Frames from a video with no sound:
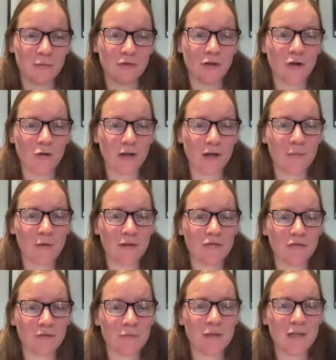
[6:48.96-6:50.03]
all coming
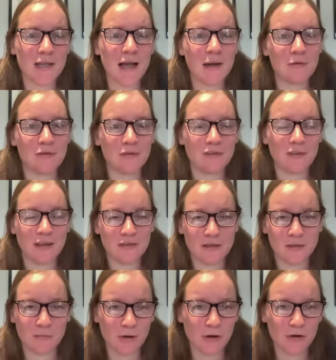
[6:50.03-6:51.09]
from me. I was
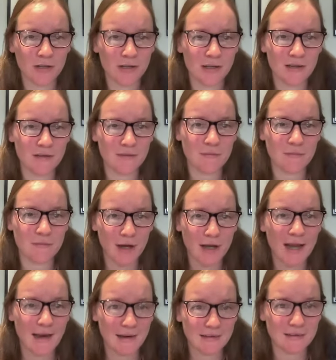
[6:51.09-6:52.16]
essentially blocking it by
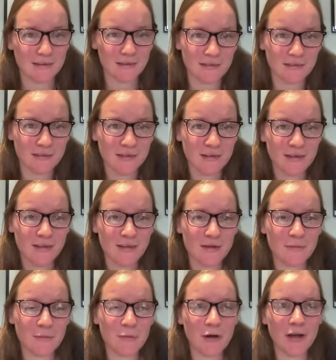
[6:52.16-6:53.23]
accident.
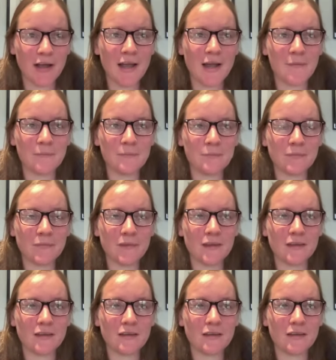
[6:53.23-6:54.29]
But
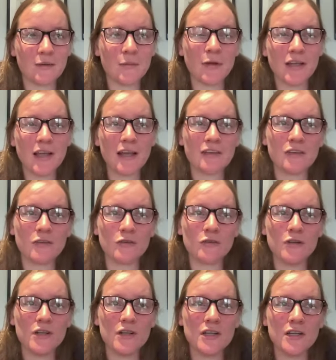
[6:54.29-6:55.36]
but yeah,
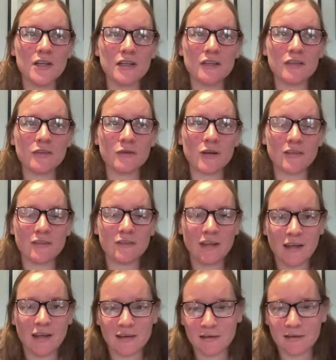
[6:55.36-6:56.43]
so it's
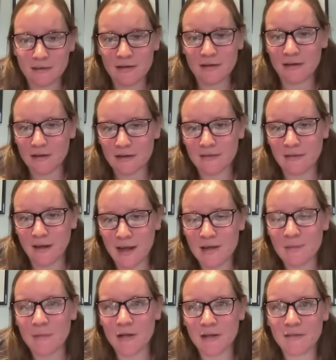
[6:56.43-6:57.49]
taken
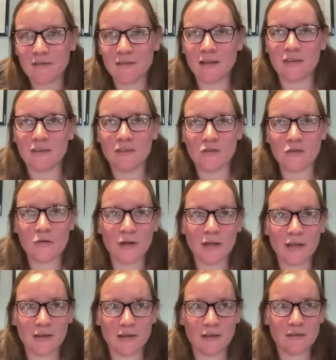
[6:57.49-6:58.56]
time and it's
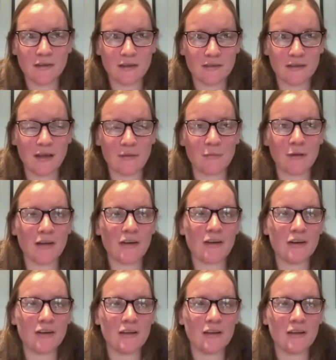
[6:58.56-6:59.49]
growing and it's getting bigger and